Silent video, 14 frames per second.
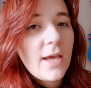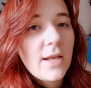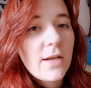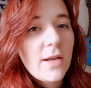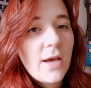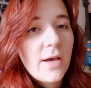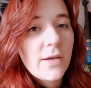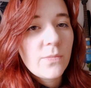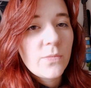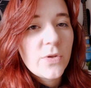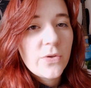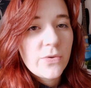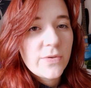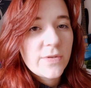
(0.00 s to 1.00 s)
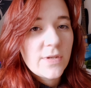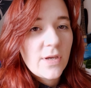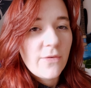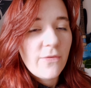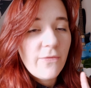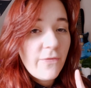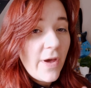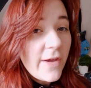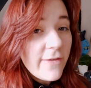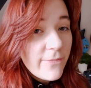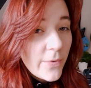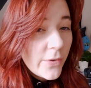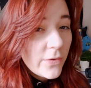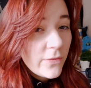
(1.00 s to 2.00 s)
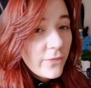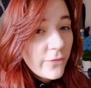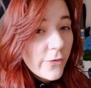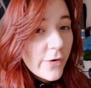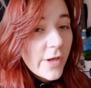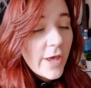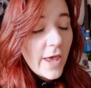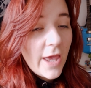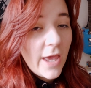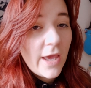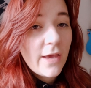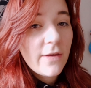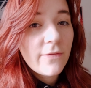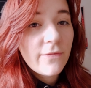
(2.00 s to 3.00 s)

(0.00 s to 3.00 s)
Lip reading: and I'm using 5.3K,